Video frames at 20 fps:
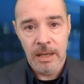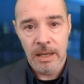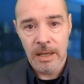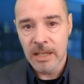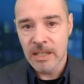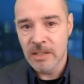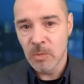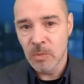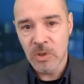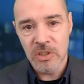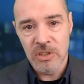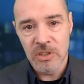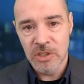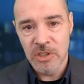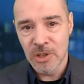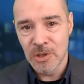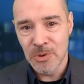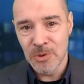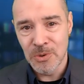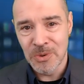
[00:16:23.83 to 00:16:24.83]
isn't what you
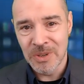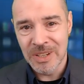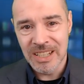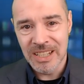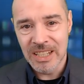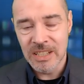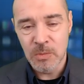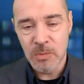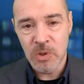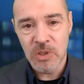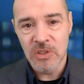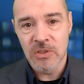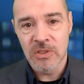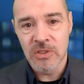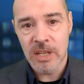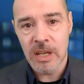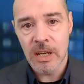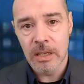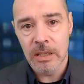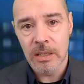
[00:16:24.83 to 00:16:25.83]
do, it isn't what you
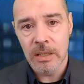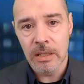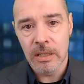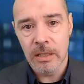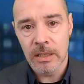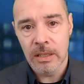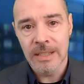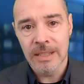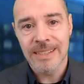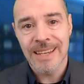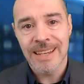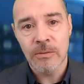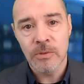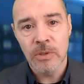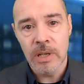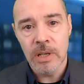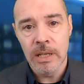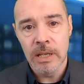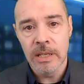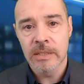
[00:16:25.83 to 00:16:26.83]
say, it's how
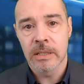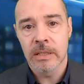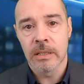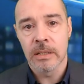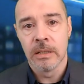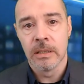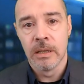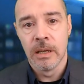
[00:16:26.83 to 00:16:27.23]
you listen.